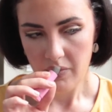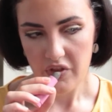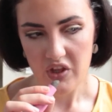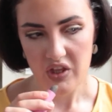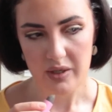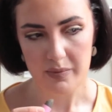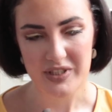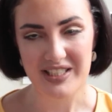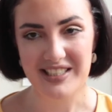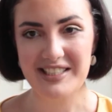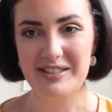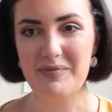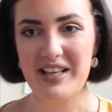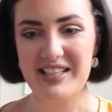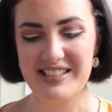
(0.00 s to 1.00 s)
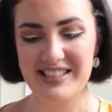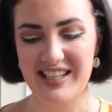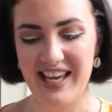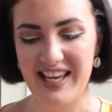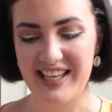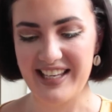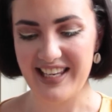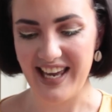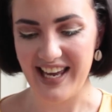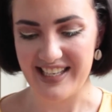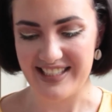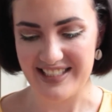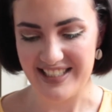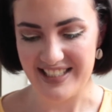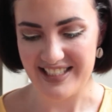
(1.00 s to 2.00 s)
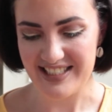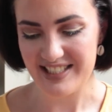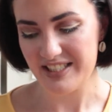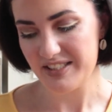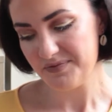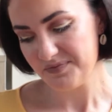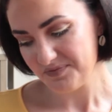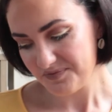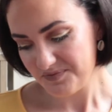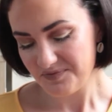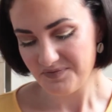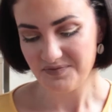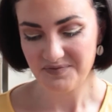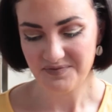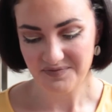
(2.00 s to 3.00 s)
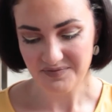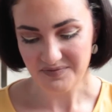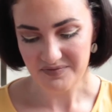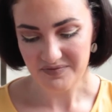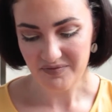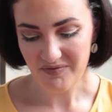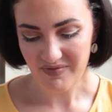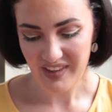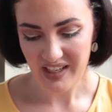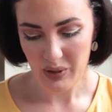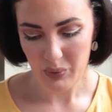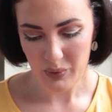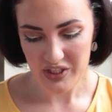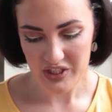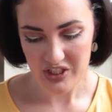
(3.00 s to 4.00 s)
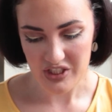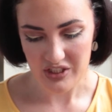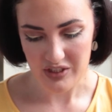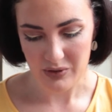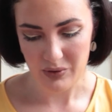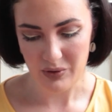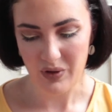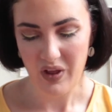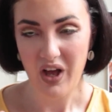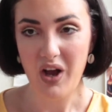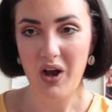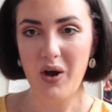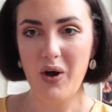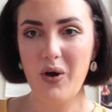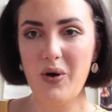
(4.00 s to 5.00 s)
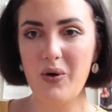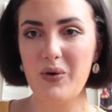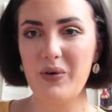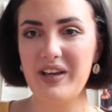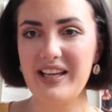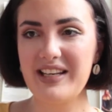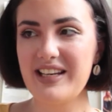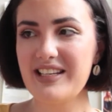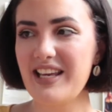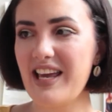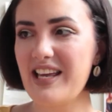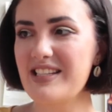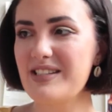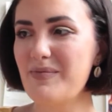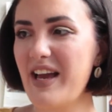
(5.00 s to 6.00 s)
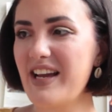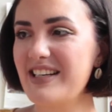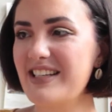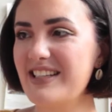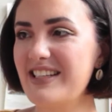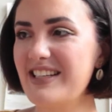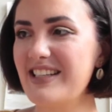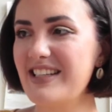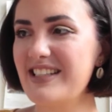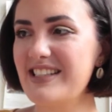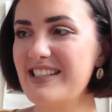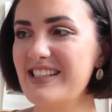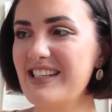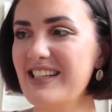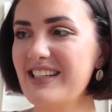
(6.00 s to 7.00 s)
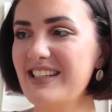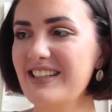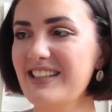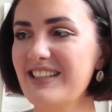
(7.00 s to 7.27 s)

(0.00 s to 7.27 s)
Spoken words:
The lipstick smells like candies, which is cool. Oh, and it has magnet in it, see?